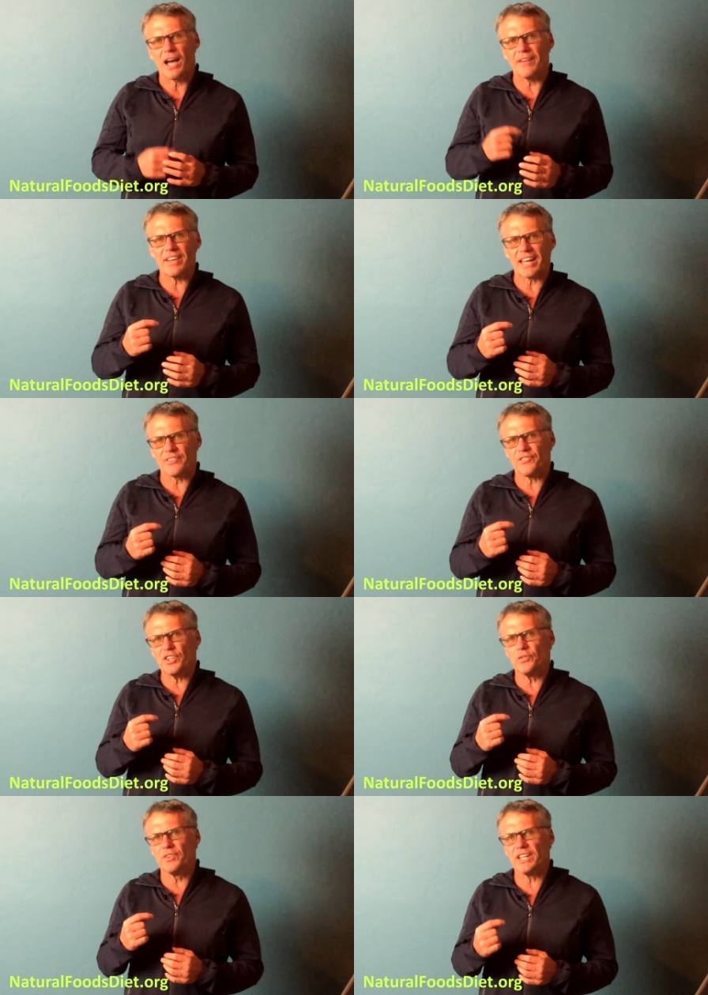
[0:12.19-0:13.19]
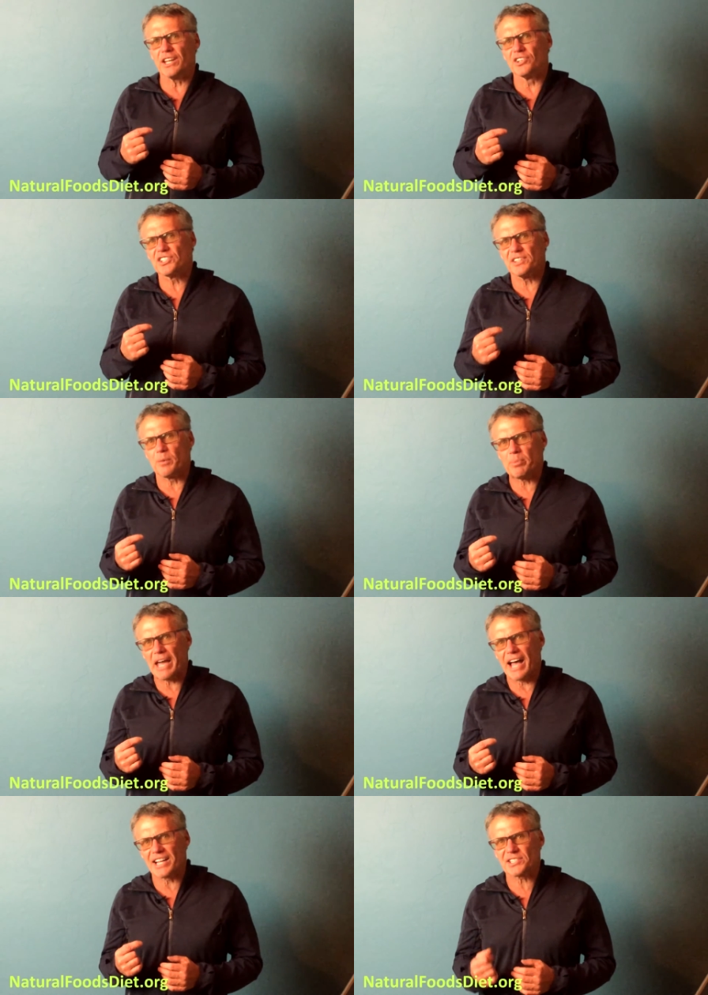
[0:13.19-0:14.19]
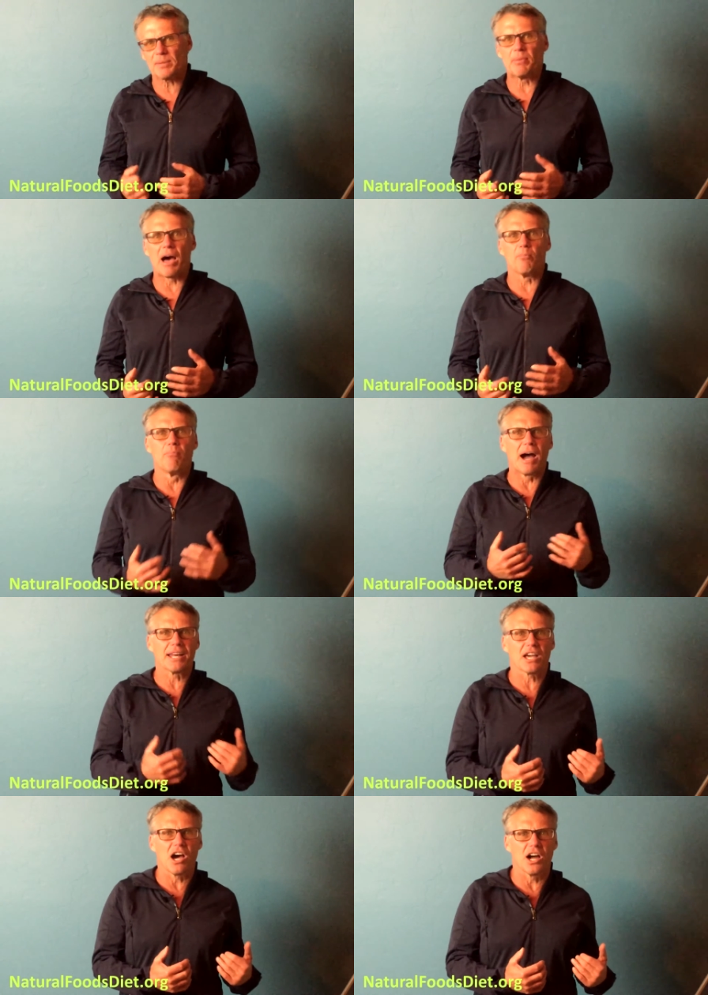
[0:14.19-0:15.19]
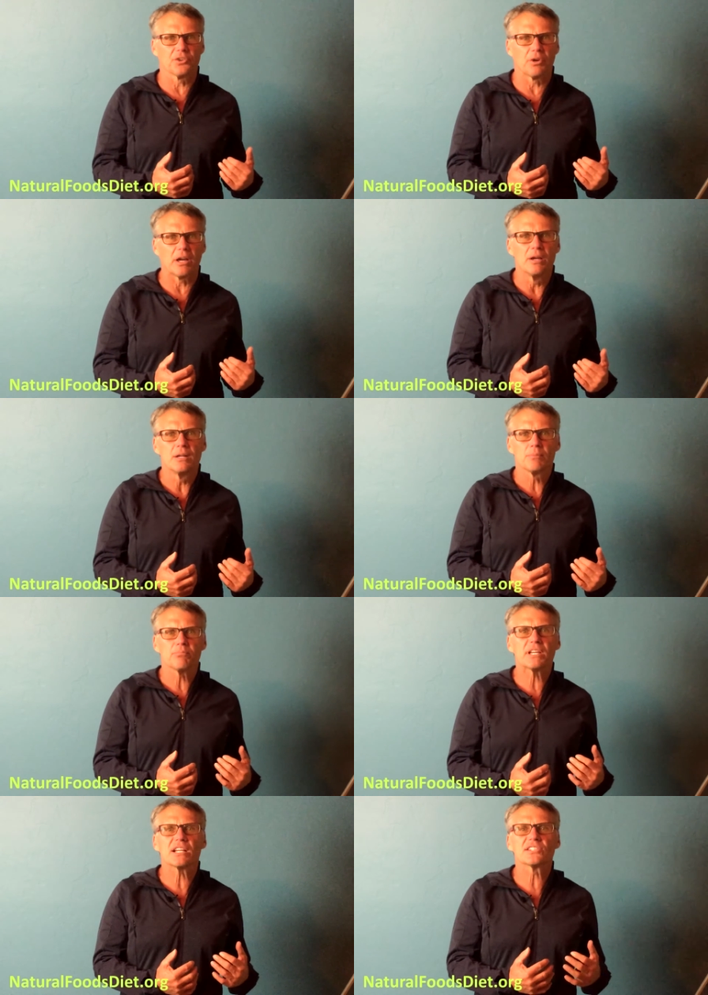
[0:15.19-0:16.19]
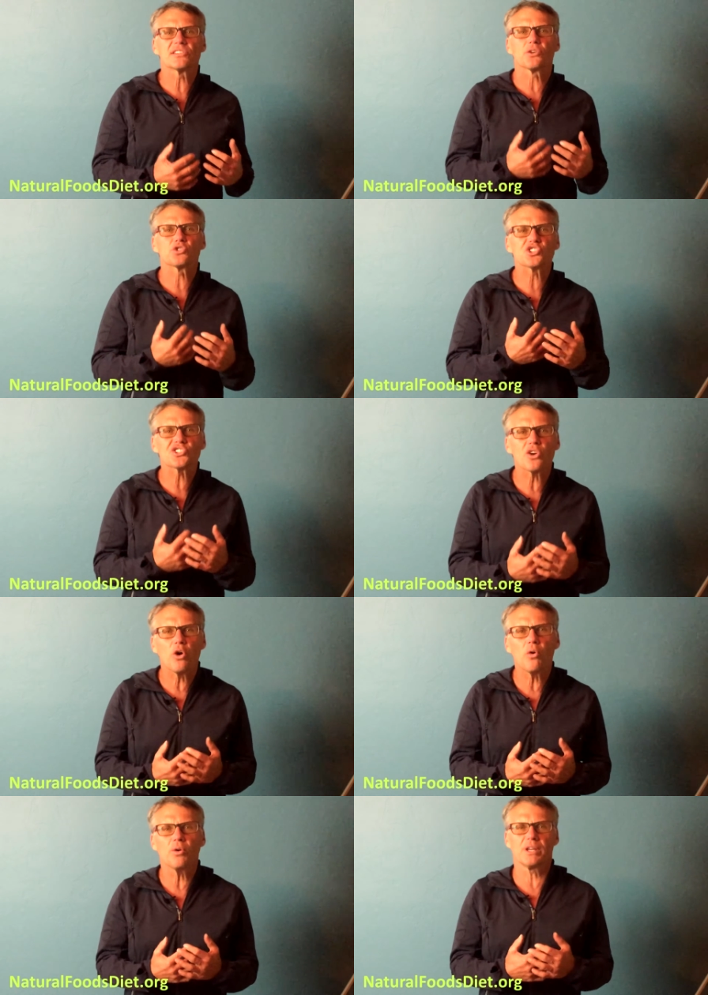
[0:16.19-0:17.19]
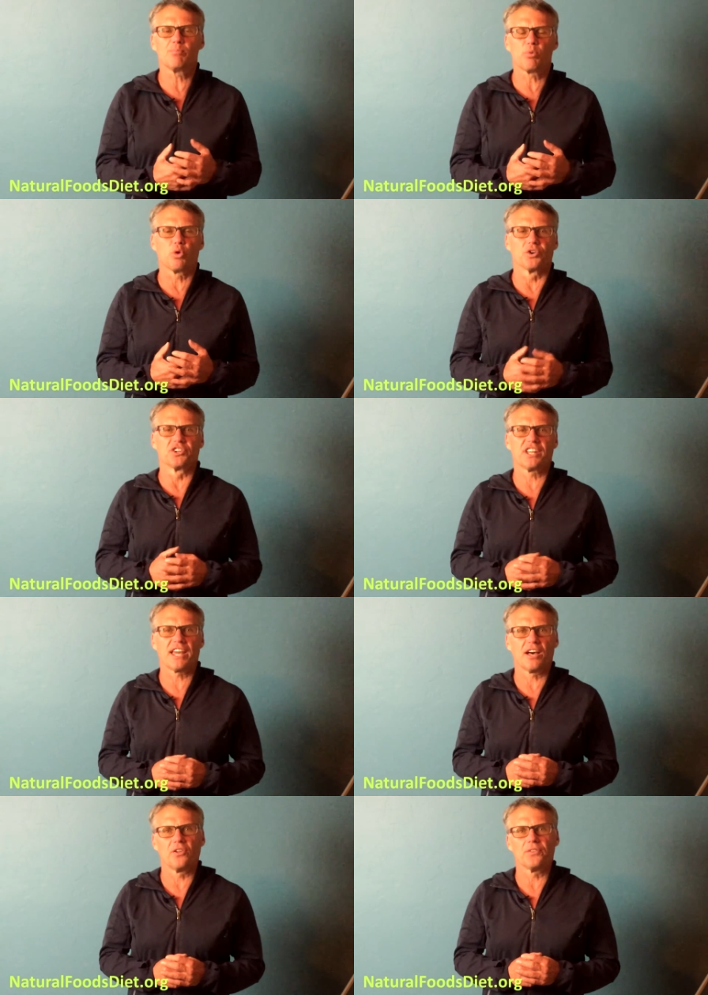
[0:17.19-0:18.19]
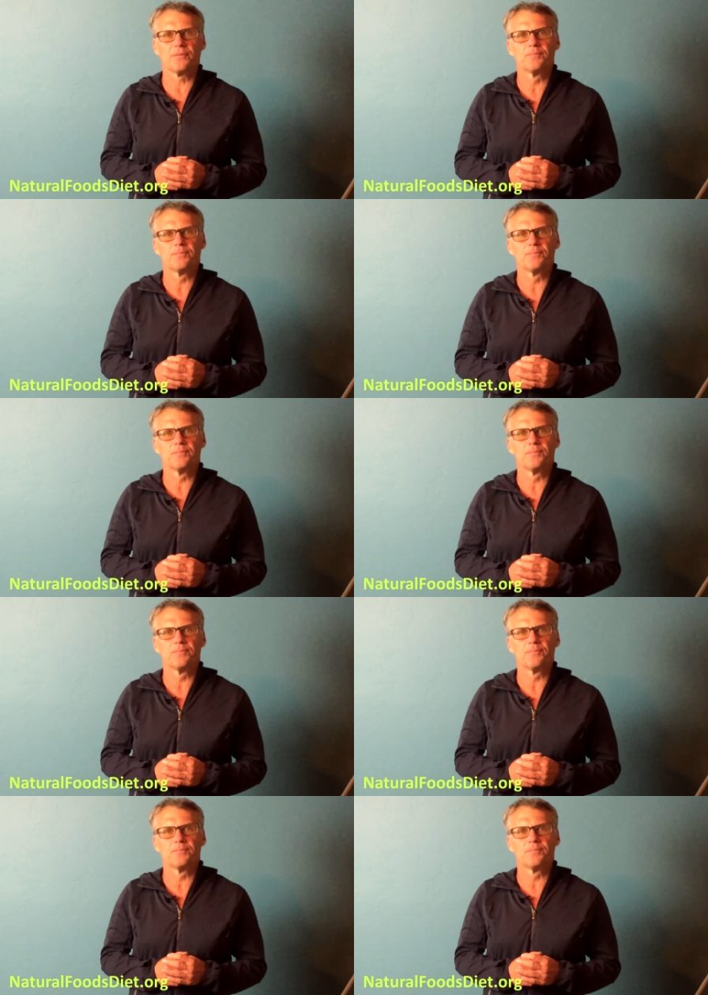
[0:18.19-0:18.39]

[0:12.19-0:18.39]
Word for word: I've had a few videos in the past about mitochondria because they're so important to health.